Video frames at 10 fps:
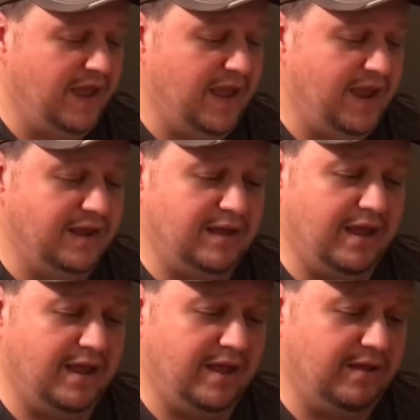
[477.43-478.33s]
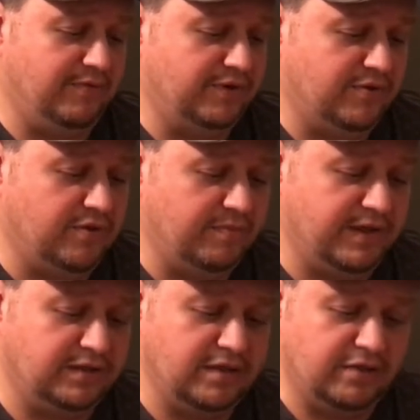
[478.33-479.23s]
And what's cool
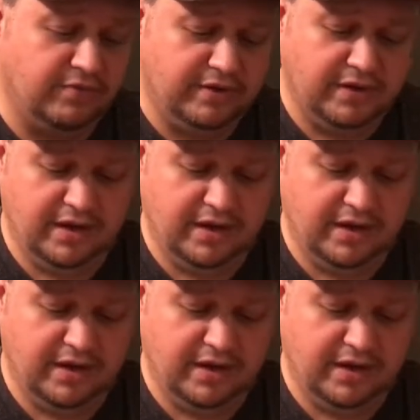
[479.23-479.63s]
about this one